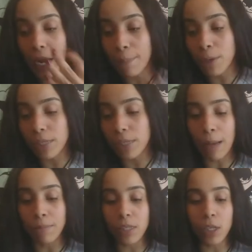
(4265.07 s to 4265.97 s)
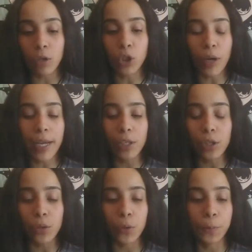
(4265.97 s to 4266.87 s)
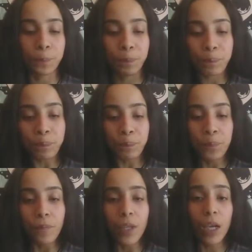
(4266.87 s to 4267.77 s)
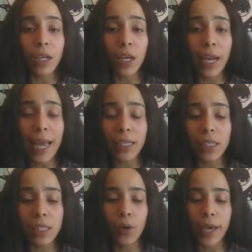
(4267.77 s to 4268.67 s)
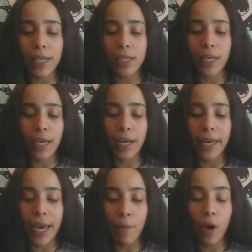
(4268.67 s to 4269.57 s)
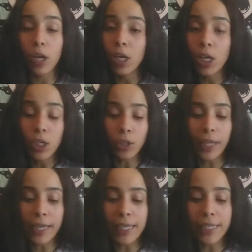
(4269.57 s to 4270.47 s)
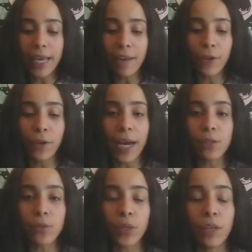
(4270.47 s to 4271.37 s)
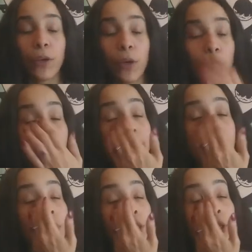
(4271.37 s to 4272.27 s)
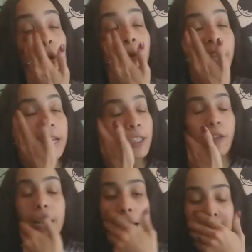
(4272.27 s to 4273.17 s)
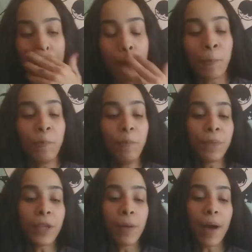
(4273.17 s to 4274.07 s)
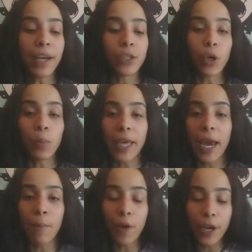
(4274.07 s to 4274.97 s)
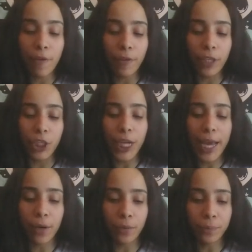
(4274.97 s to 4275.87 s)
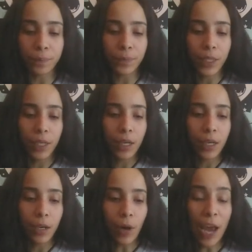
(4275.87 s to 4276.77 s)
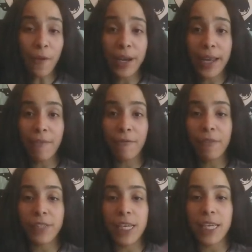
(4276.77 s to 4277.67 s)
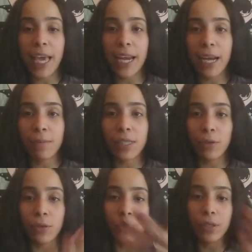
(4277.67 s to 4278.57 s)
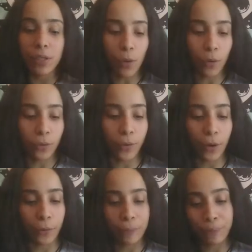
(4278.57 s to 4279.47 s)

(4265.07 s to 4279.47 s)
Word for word: I'm using. I'm still trying to collect, okay, to get a camera. So like I said, if you guys really feel guided to donate so that I could buy a dope camera here for the channel. I already hit 15K and I'm still using this old phone.